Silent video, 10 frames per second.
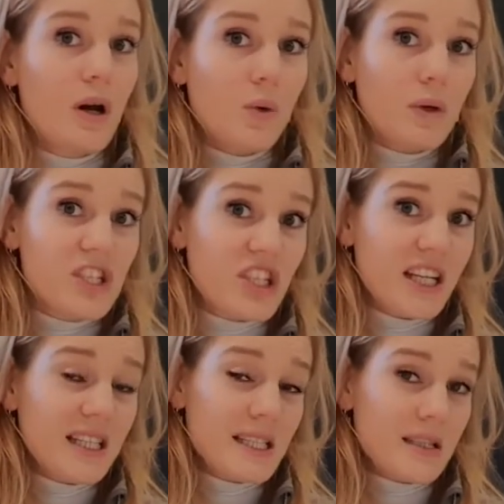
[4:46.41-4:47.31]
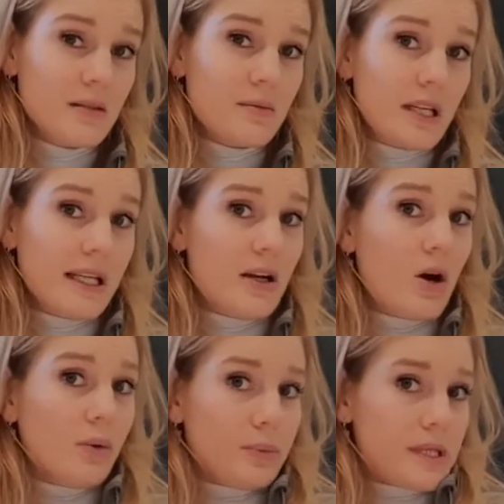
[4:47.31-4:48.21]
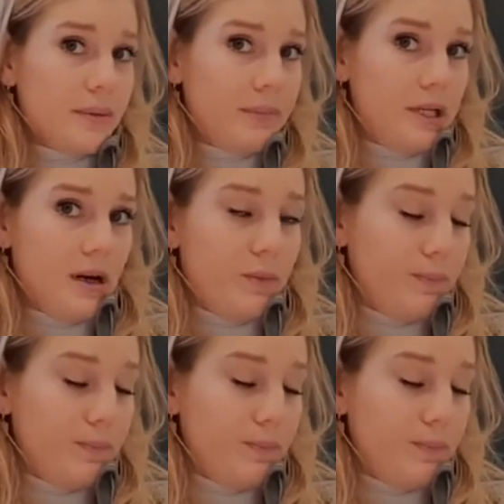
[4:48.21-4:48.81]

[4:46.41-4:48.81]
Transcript: which instantly calms them down.